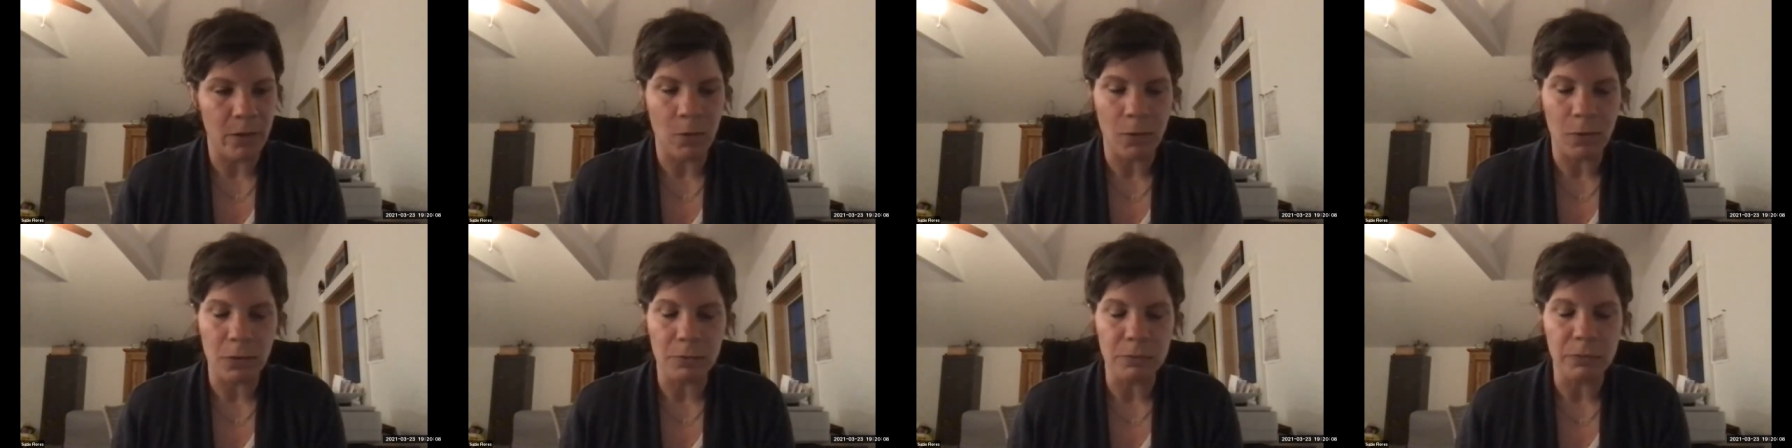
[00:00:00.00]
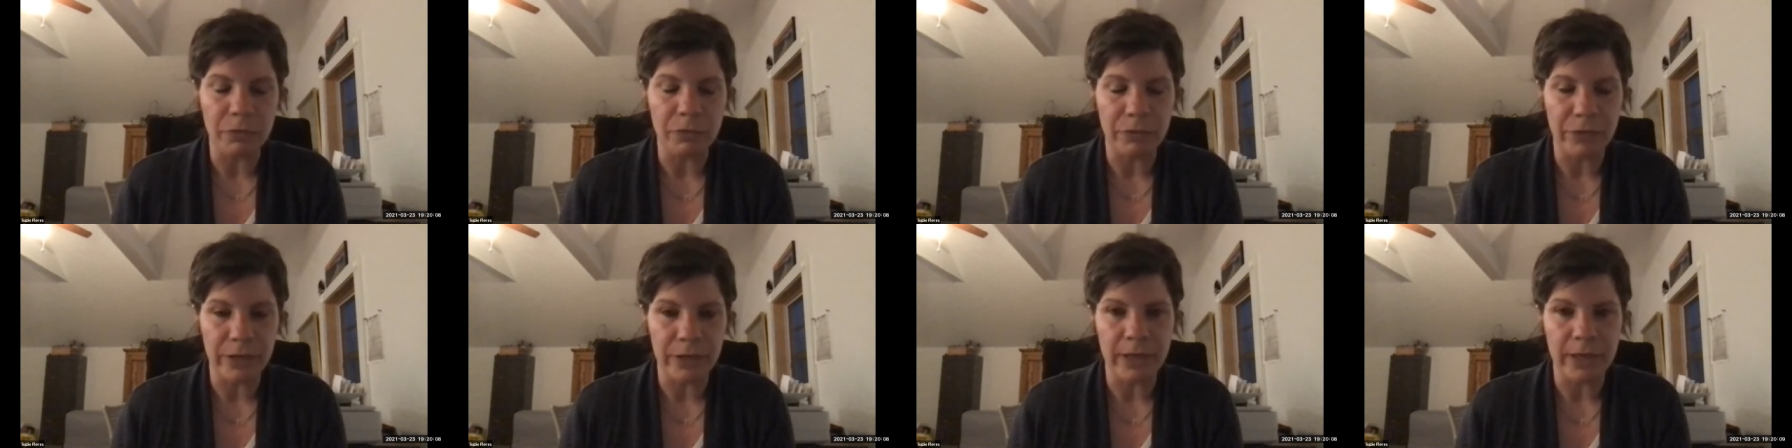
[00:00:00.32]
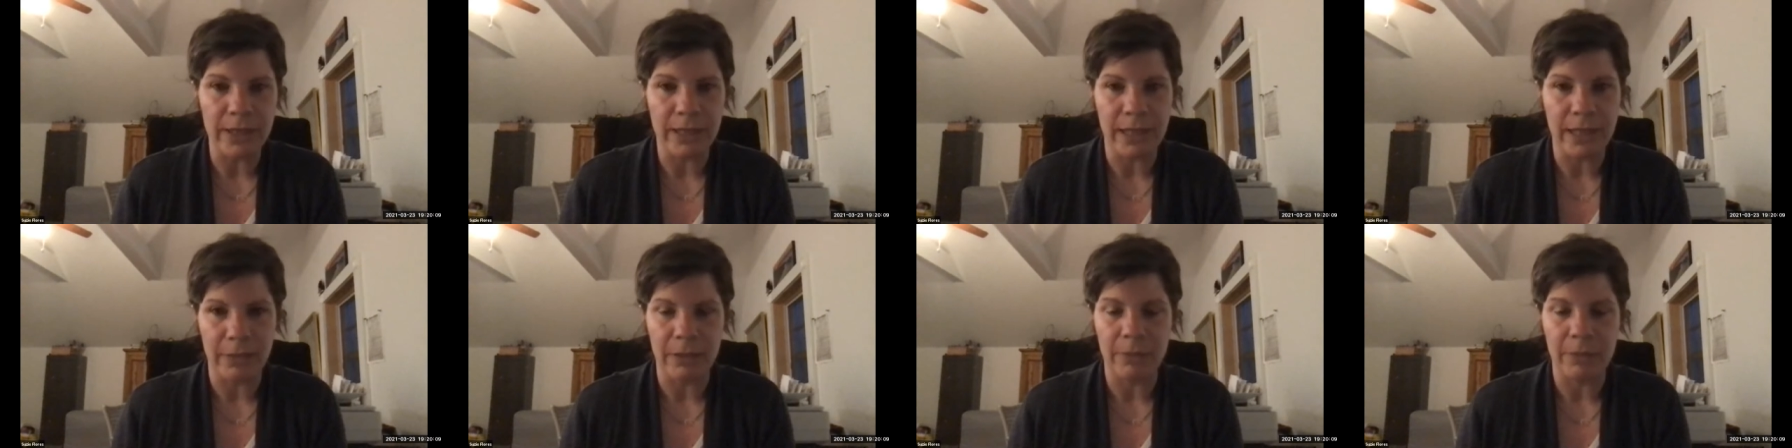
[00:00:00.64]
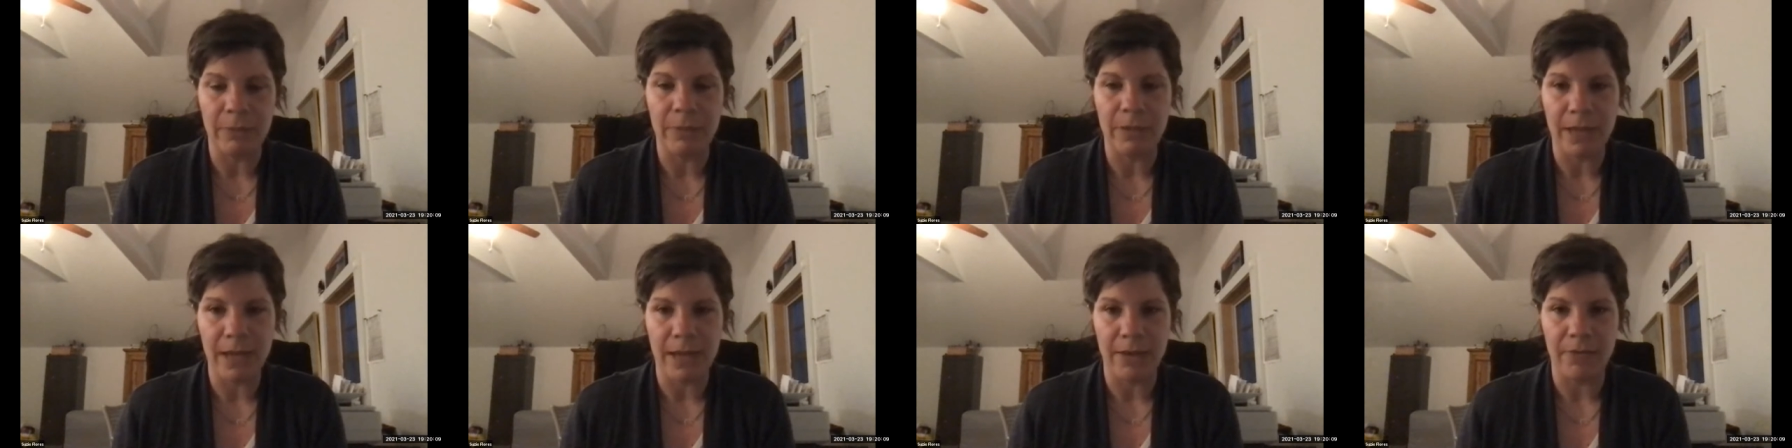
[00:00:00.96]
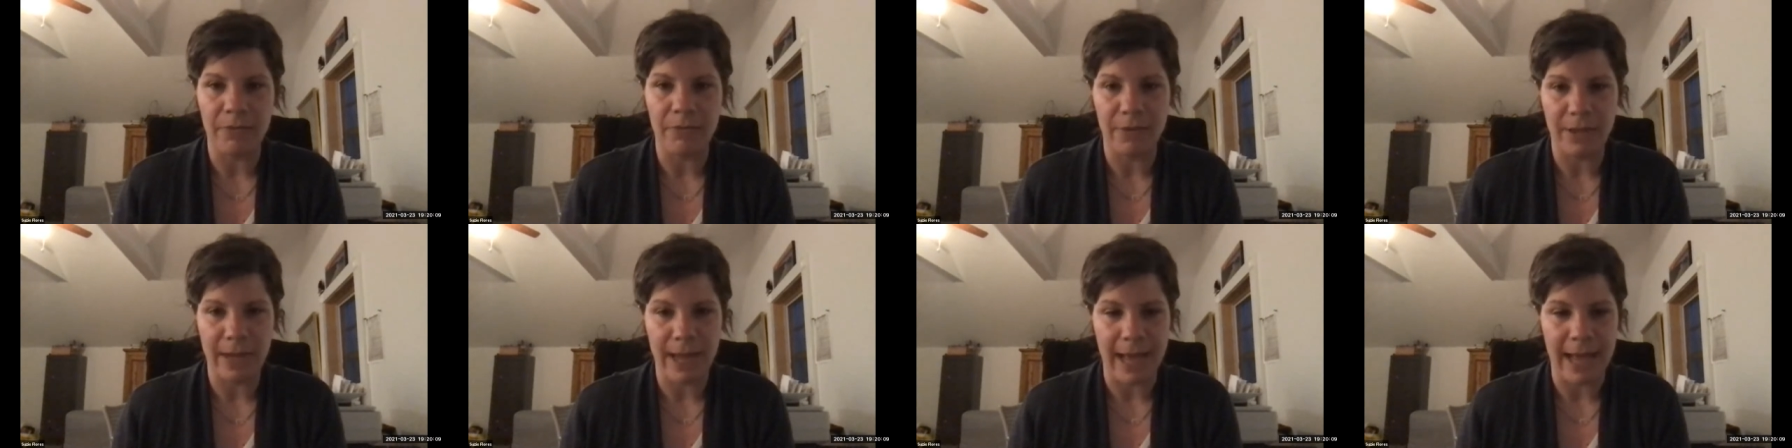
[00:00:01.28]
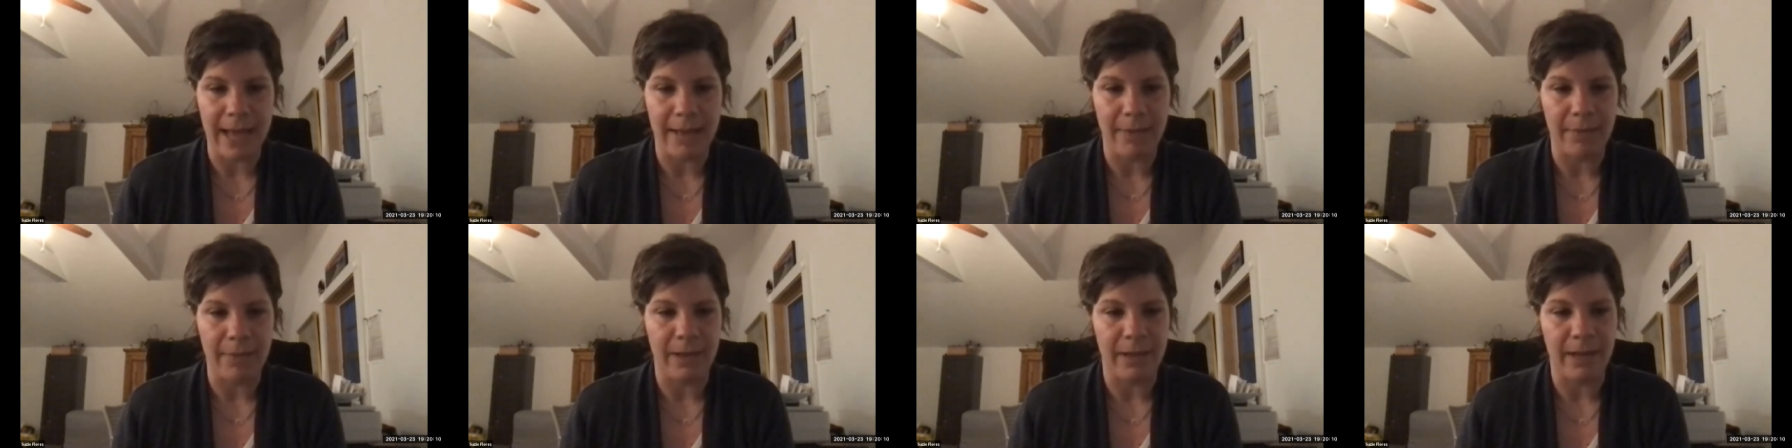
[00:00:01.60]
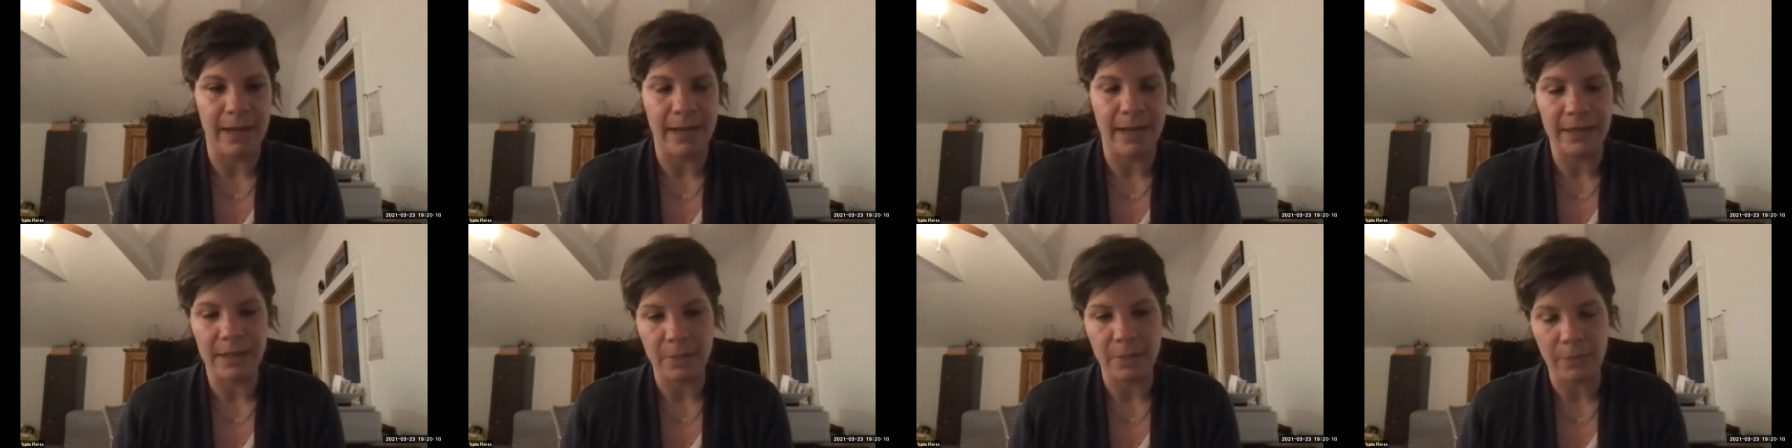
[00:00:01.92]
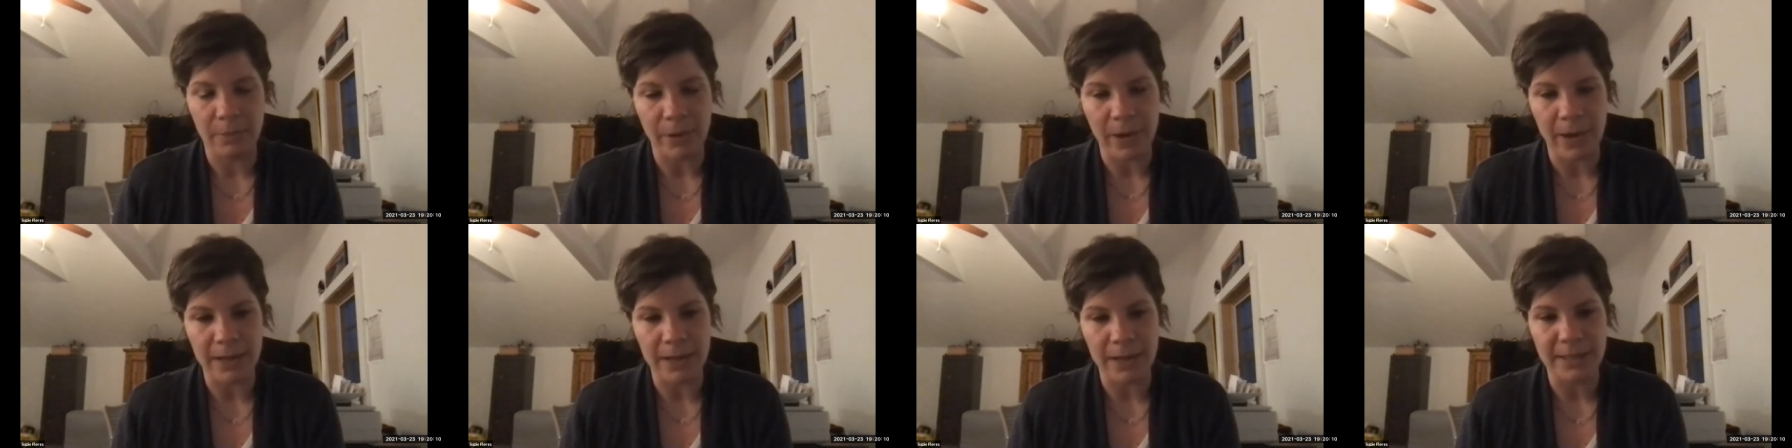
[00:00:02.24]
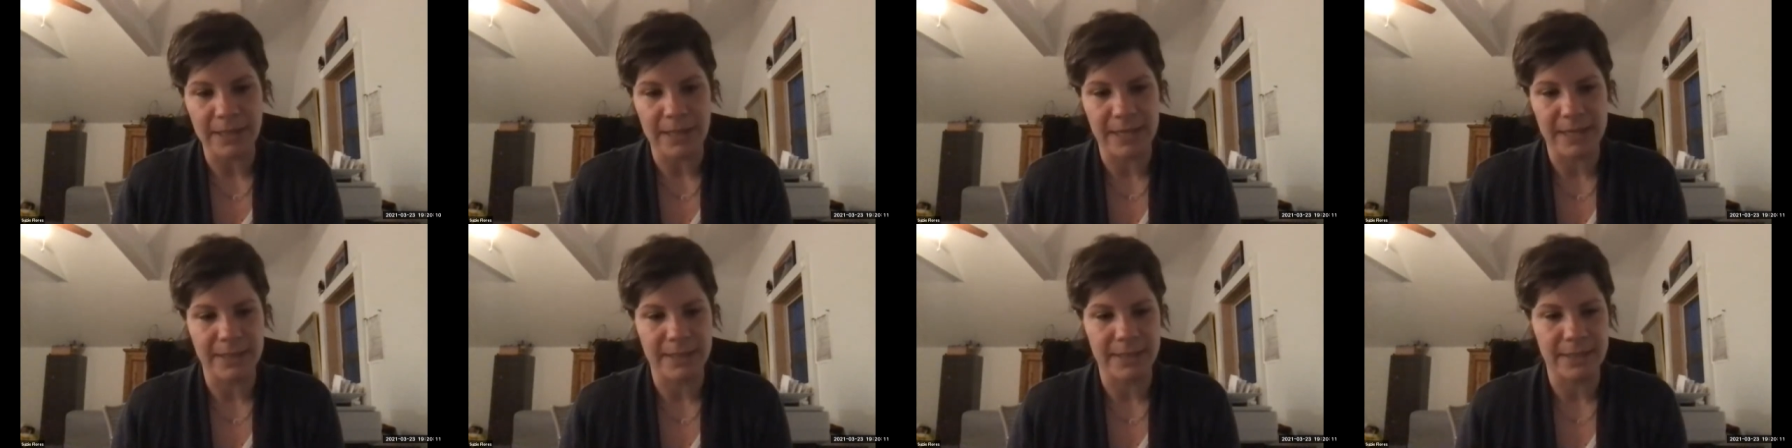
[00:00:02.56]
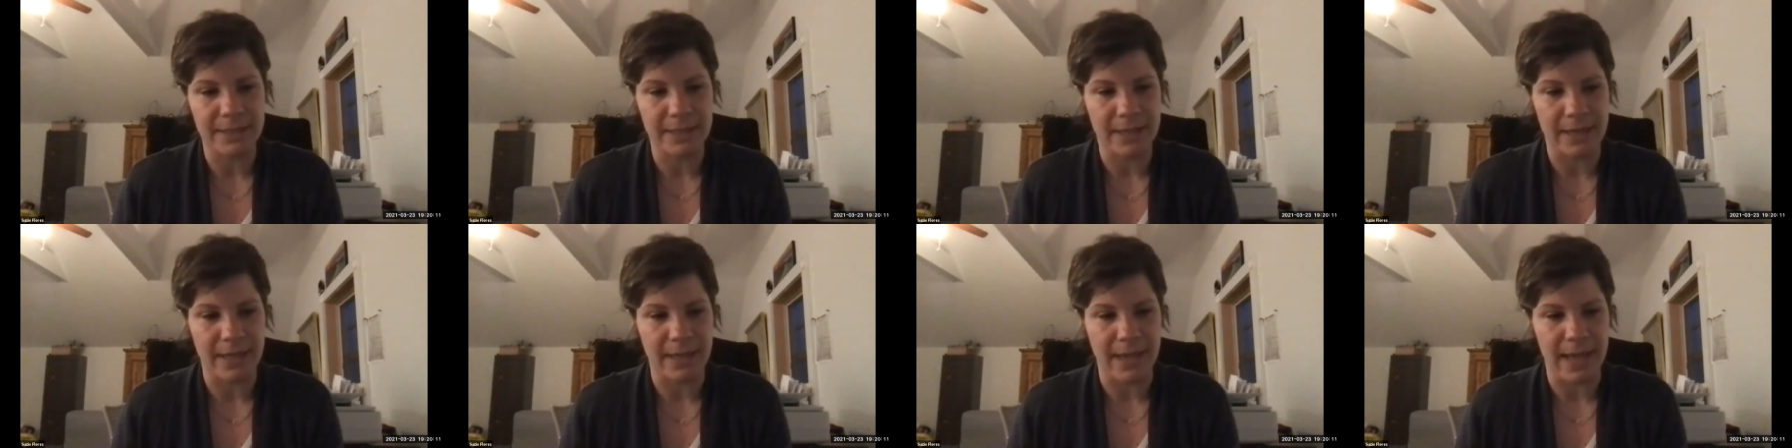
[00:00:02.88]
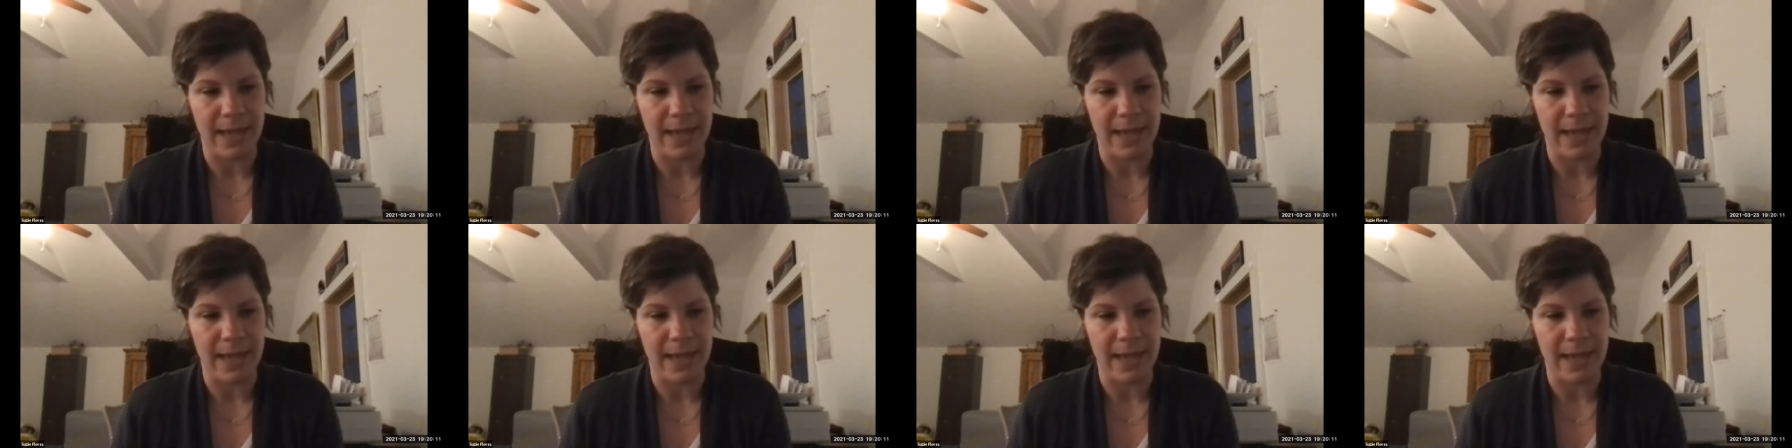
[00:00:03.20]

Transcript: old marina that we began rehabbing and in the process uh,